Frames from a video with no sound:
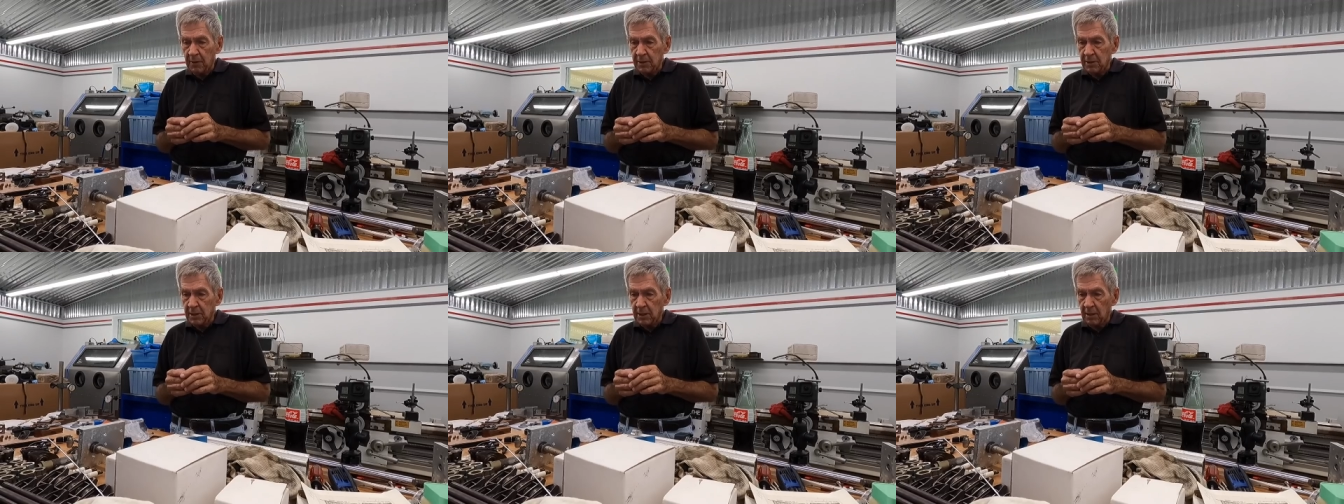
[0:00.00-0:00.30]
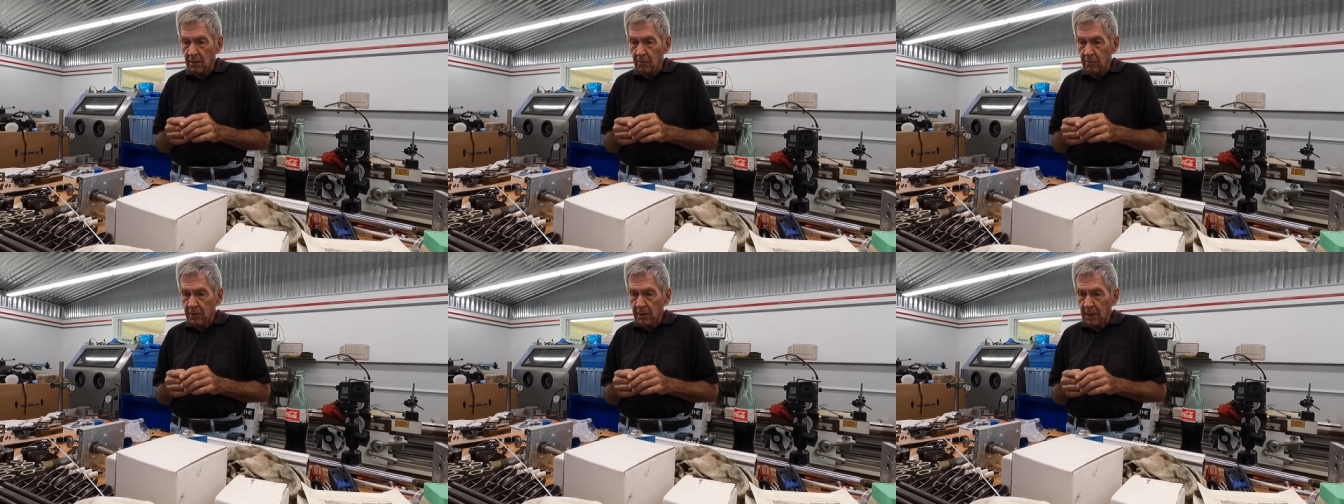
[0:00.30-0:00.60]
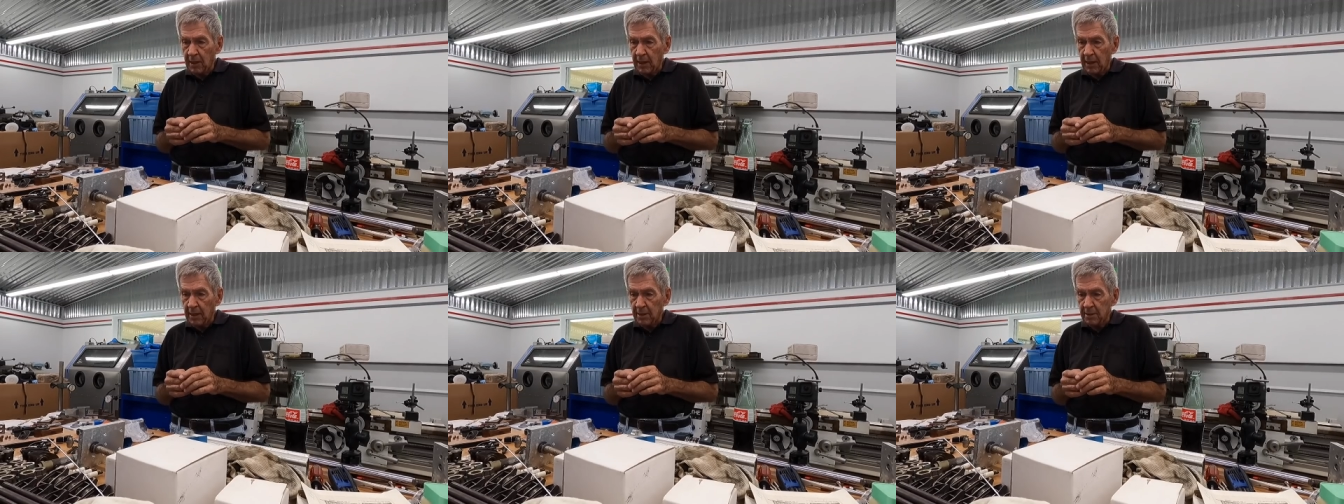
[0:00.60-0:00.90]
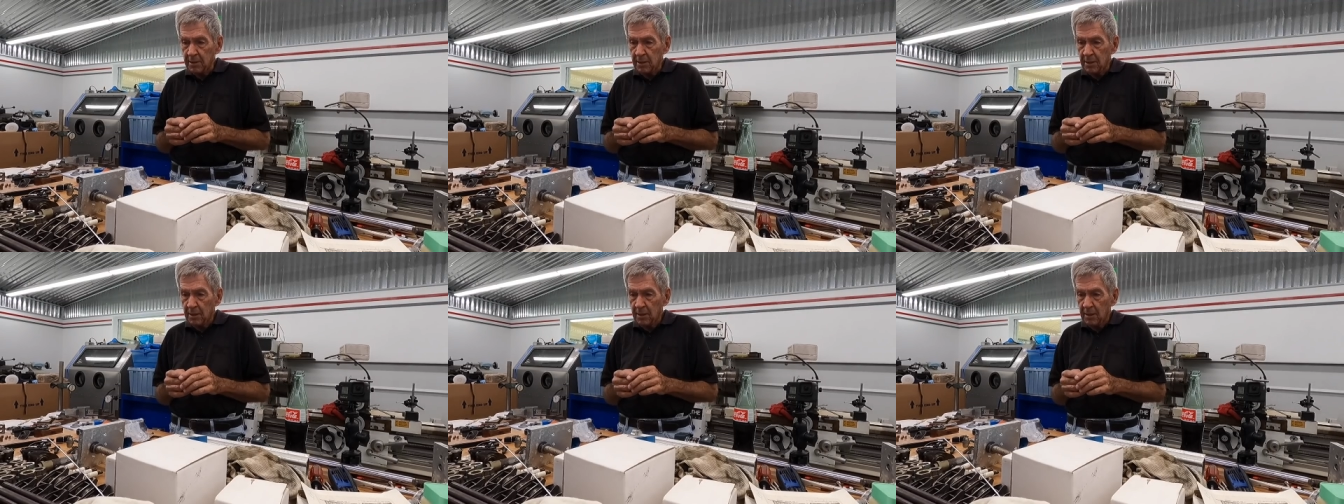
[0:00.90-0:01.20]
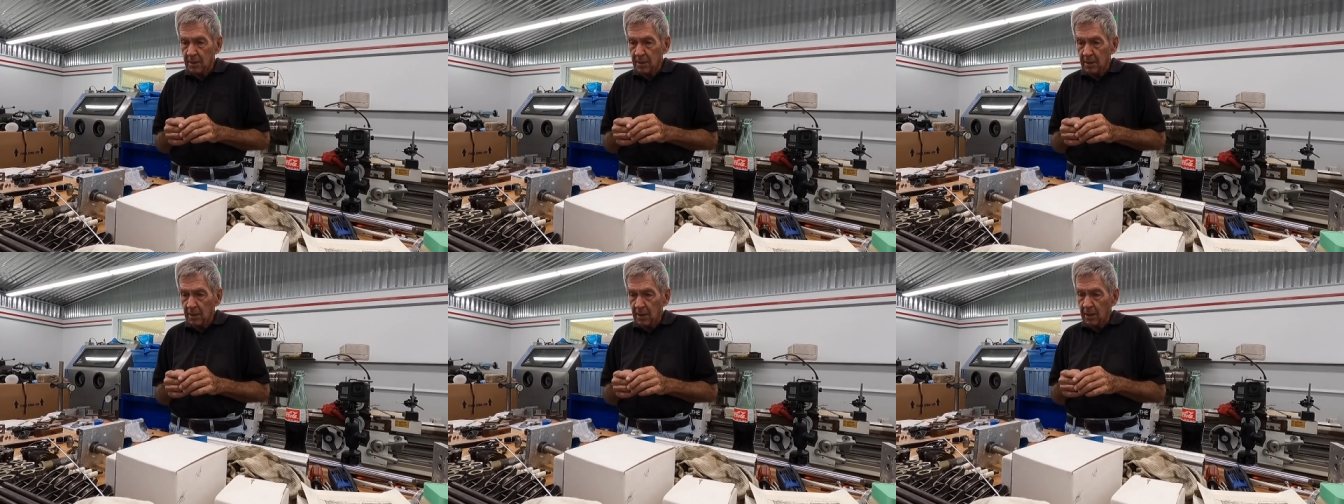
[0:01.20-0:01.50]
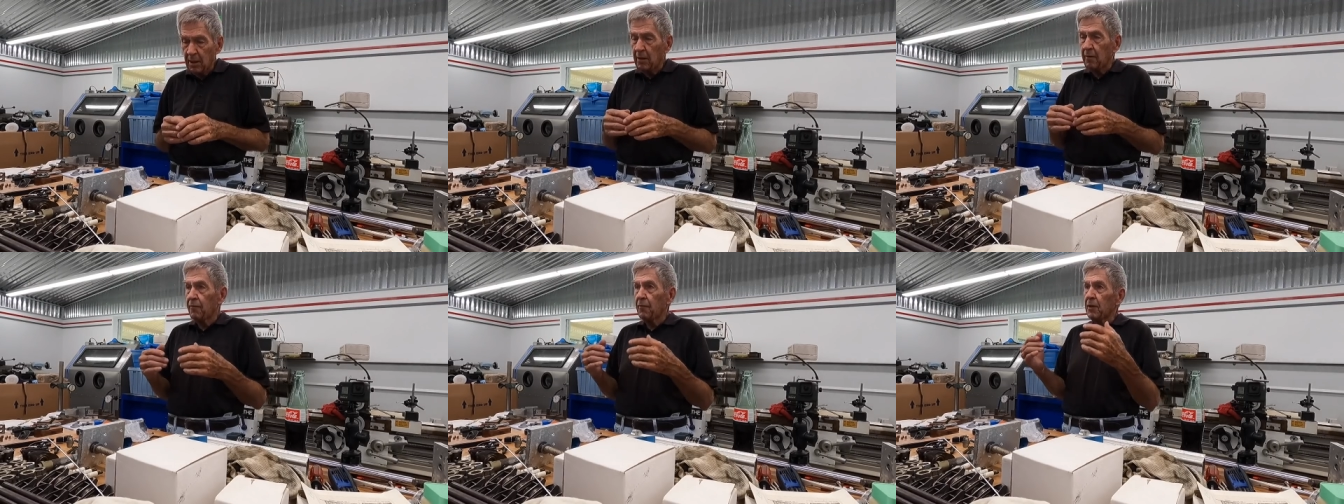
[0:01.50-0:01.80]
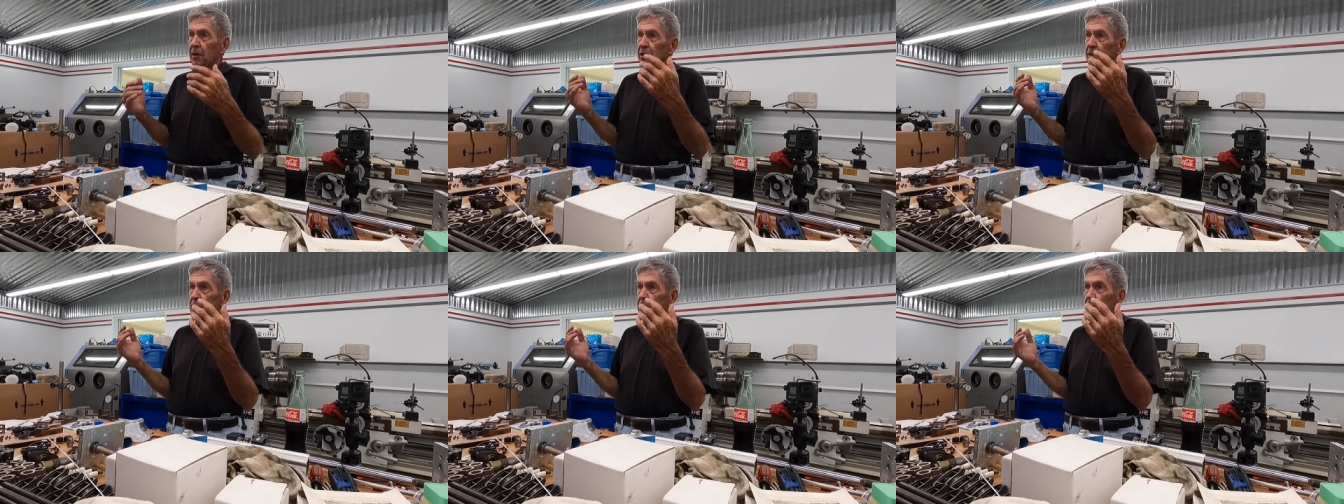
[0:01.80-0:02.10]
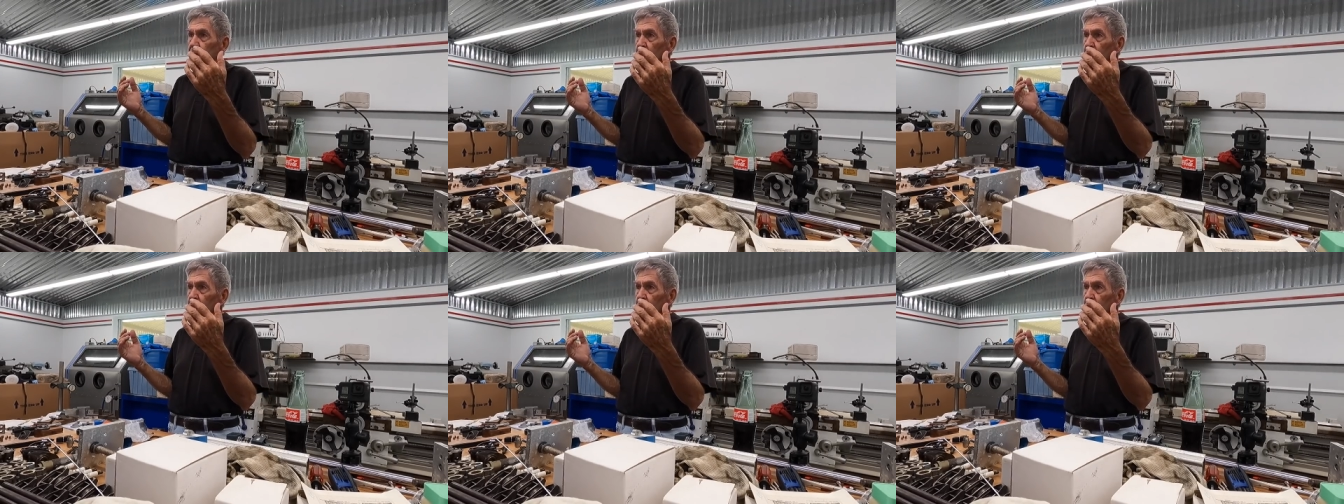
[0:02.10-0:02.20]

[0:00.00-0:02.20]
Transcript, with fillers: they said, okay, guys, enough of this.